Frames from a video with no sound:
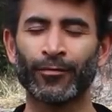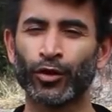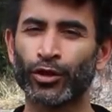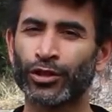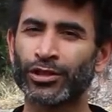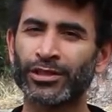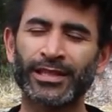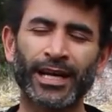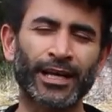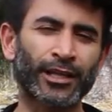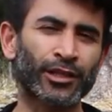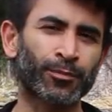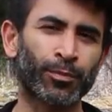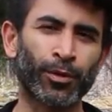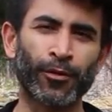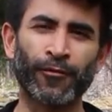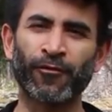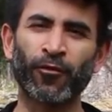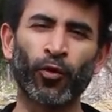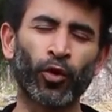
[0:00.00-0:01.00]
your sex
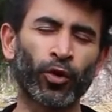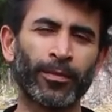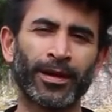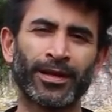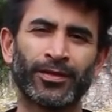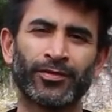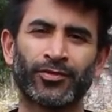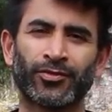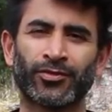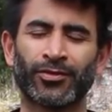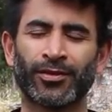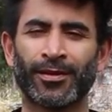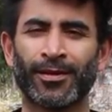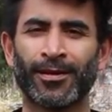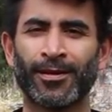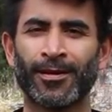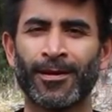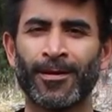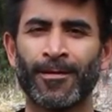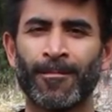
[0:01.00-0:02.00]
performance,
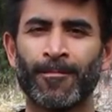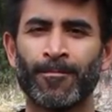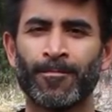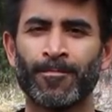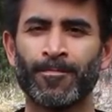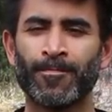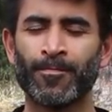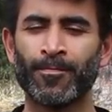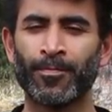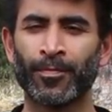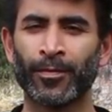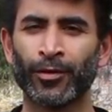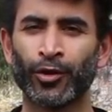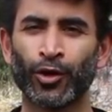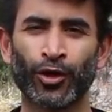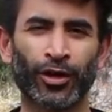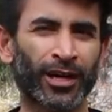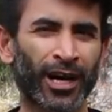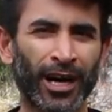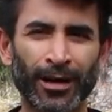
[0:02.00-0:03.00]

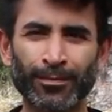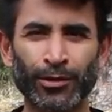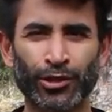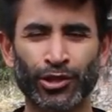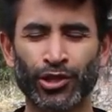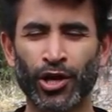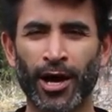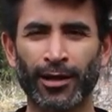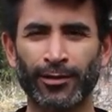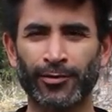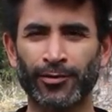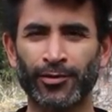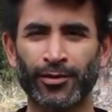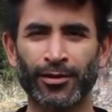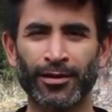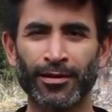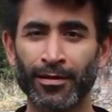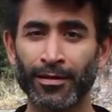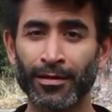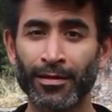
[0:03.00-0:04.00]
your cum shots.
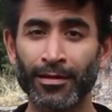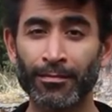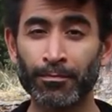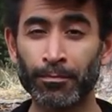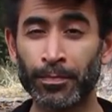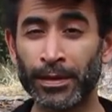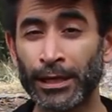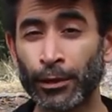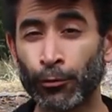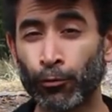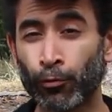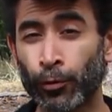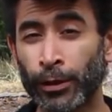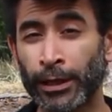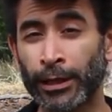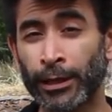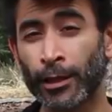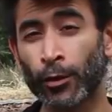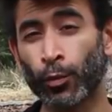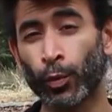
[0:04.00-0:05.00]
Be
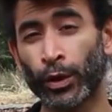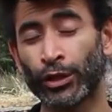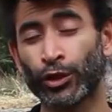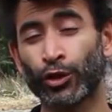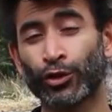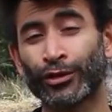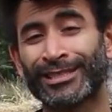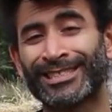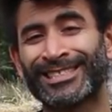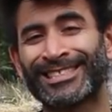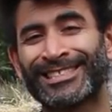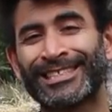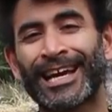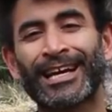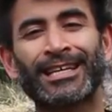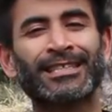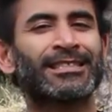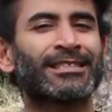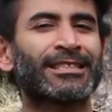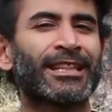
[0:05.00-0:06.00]
real with your
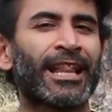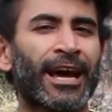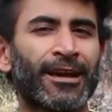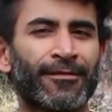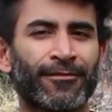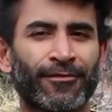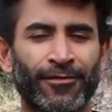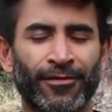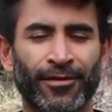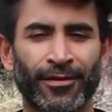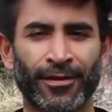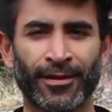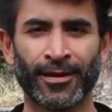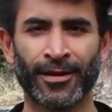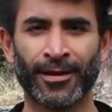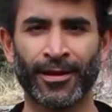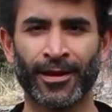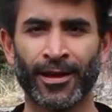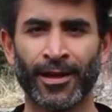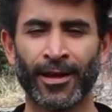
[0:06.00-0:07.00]
sex life.
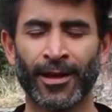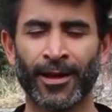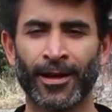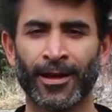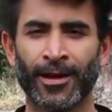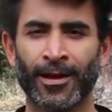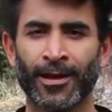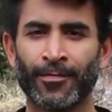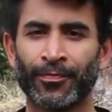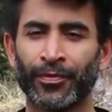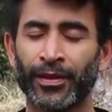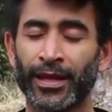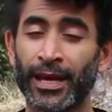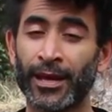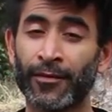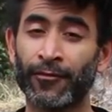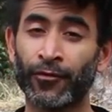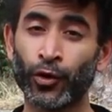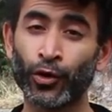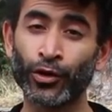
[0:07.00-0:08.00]

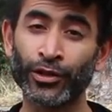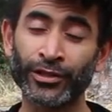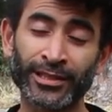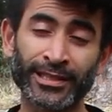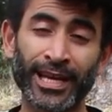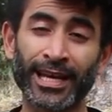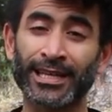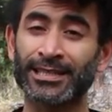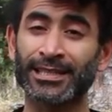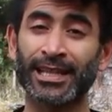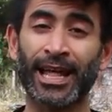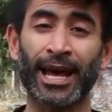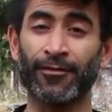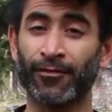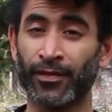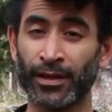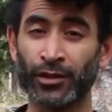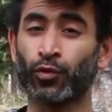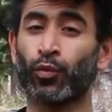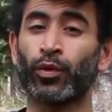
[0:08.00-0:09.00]
If your sex
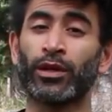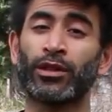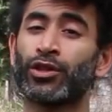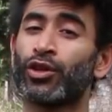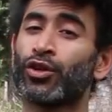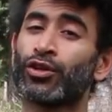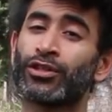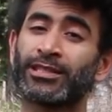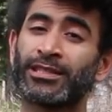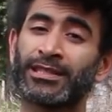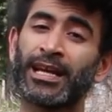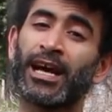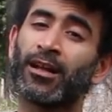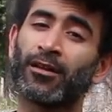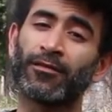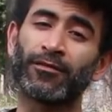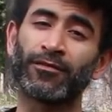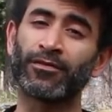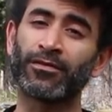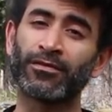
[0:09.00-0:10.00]
life is with
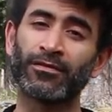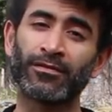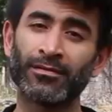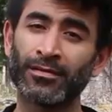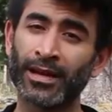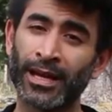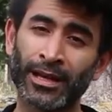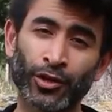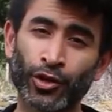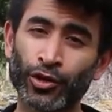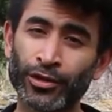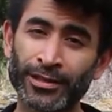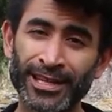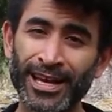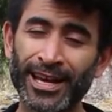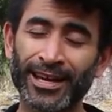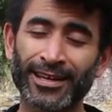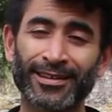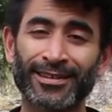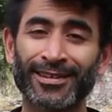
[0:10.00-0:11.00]
yourself and your
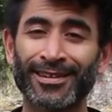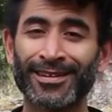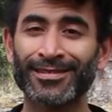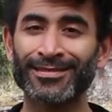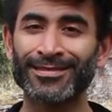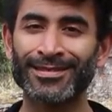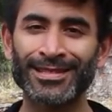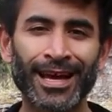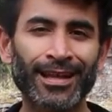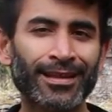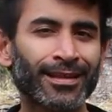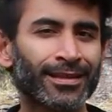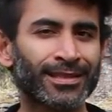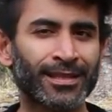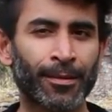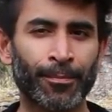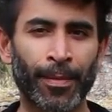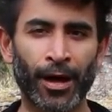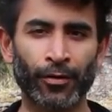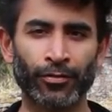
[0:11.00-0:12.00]
dick, tell
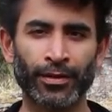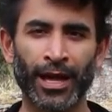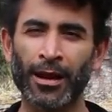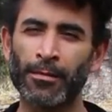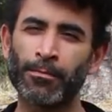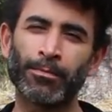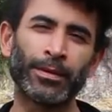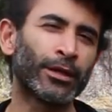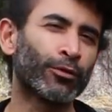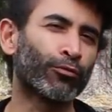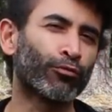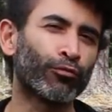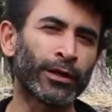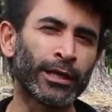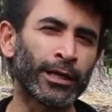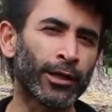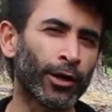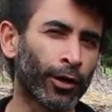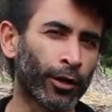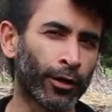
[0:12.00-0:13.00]
us about that. Be
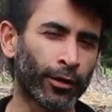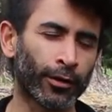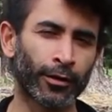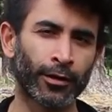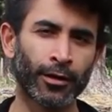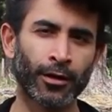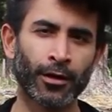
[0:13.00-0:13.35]
real.